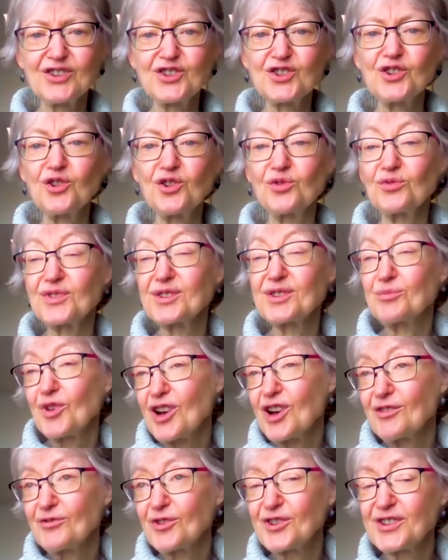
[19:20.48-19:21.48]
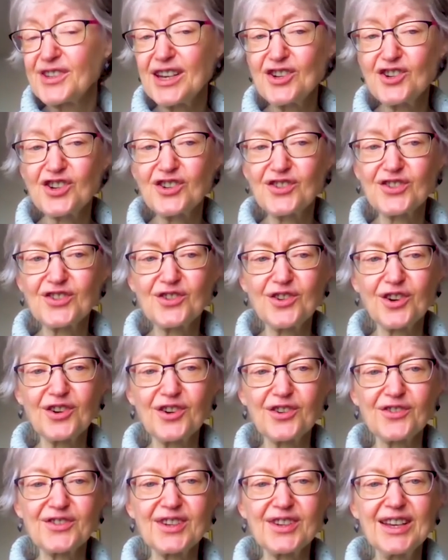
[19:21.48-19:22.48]
So some conversation
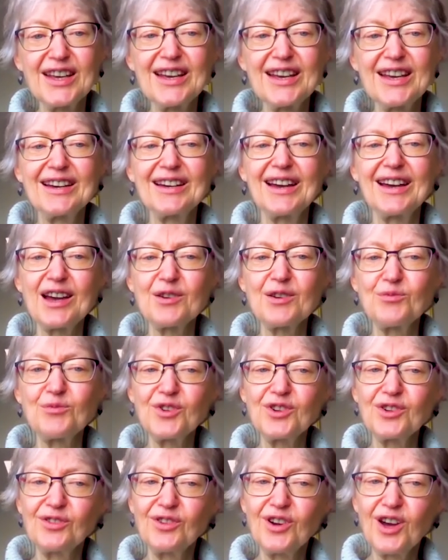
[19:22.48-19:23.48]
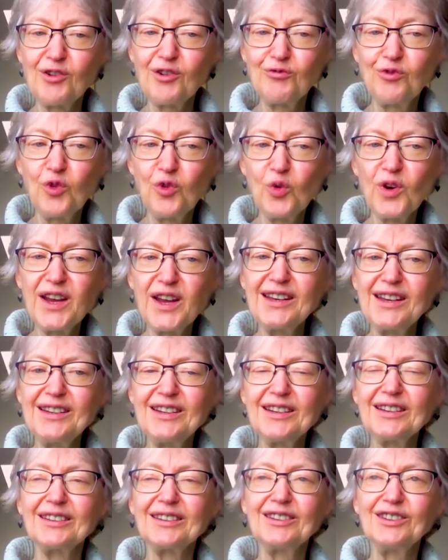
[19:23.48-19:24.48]
starters. I would
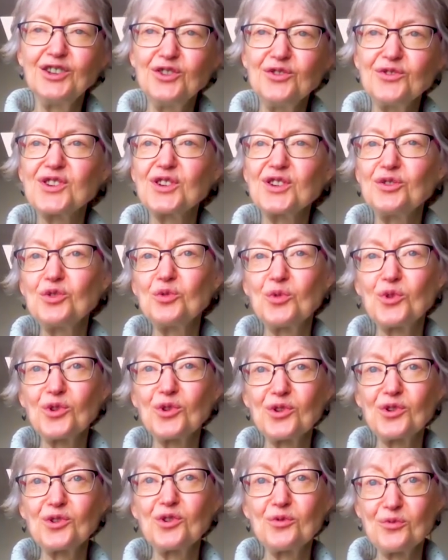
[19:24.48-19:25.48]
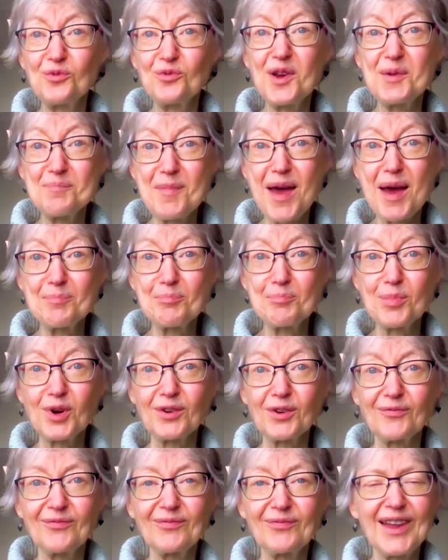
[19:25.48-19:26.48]
avoid using the word
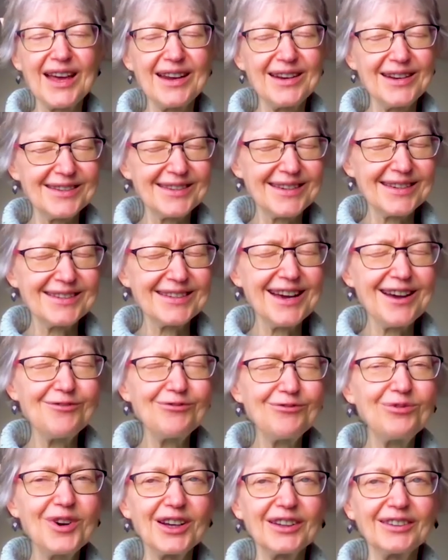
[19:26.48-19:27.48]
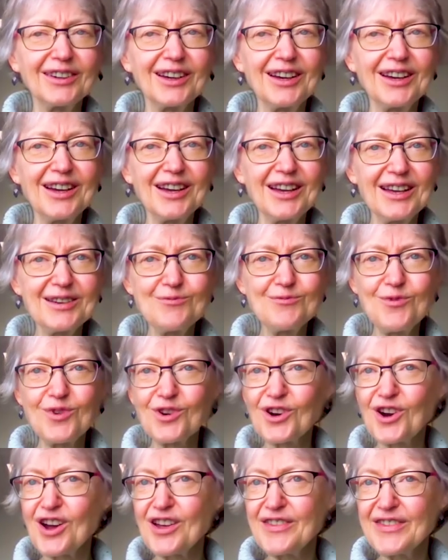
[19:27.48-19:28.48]
remember. And it's a tough one. I
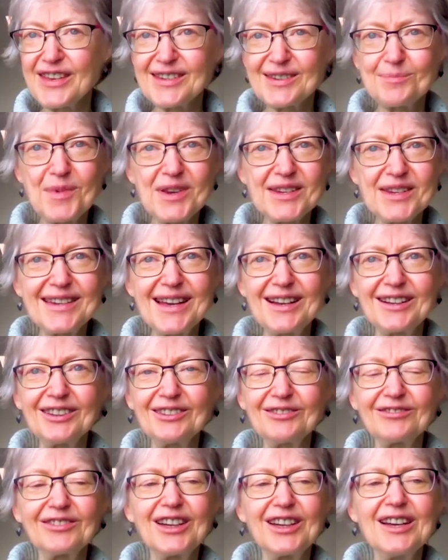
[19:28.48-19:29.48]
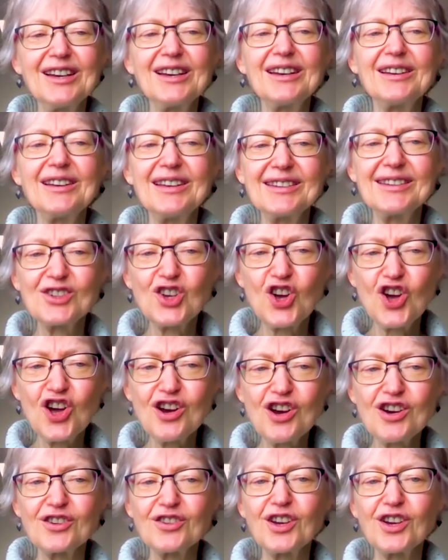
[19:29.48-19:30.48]
work on this myself. It's
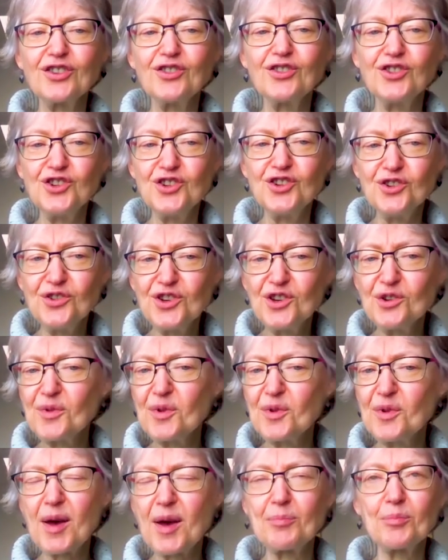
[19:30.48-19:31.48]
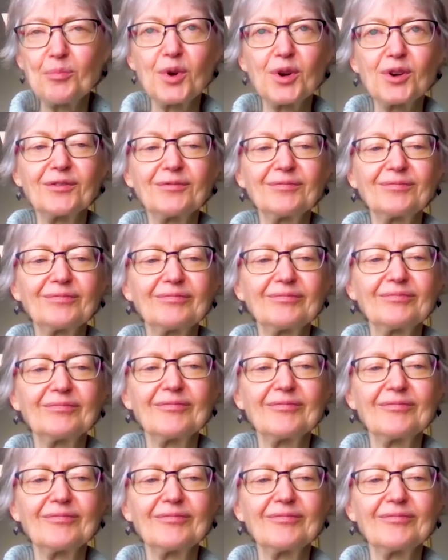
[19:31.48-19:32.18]
hard. Do you remember?